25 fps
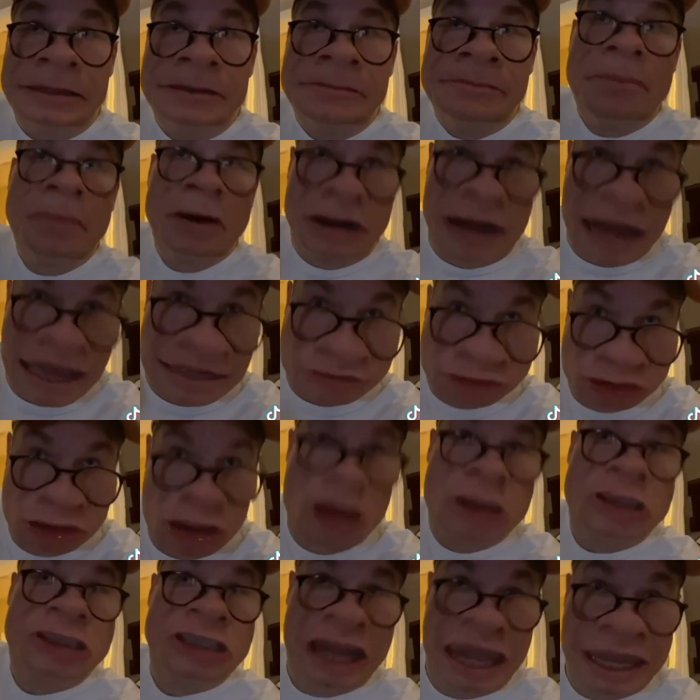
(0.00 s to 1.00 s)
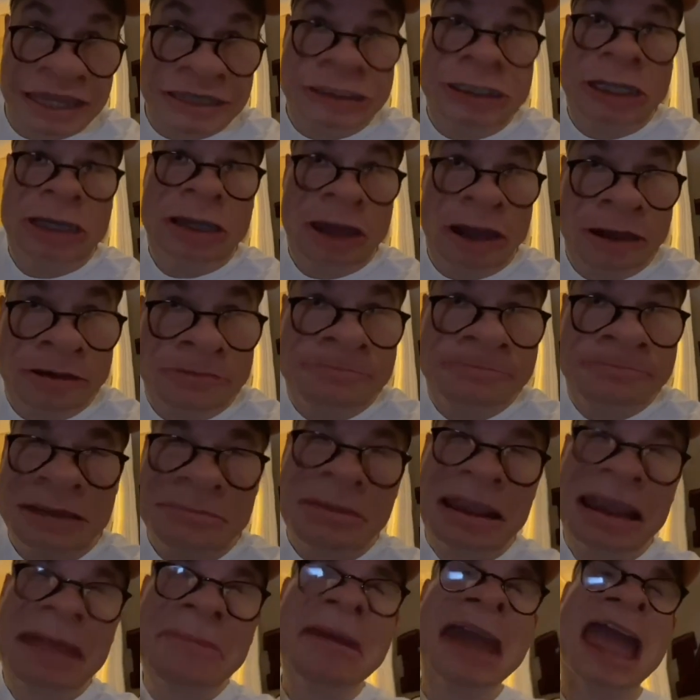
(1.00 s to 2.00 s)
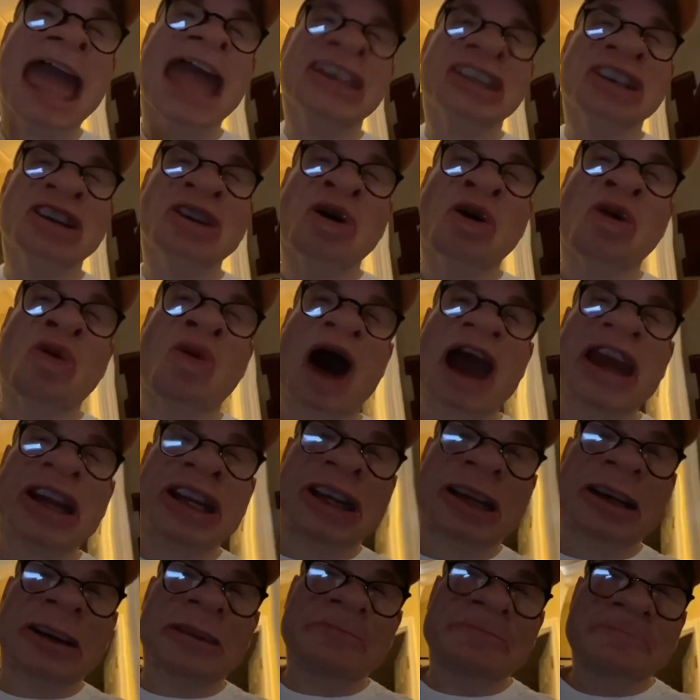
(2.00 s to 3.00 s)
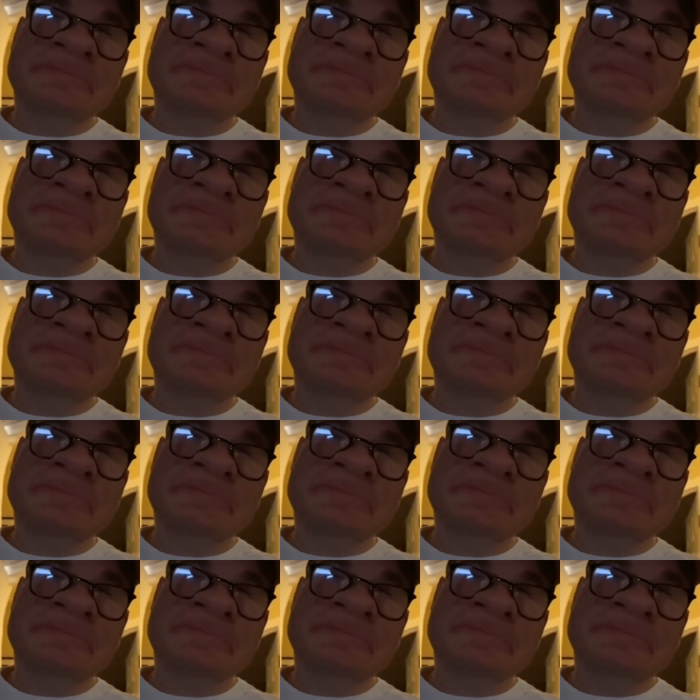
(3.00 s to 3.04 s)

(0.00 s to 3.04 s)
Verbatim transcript: But I trust Angelo. let me ask you a question.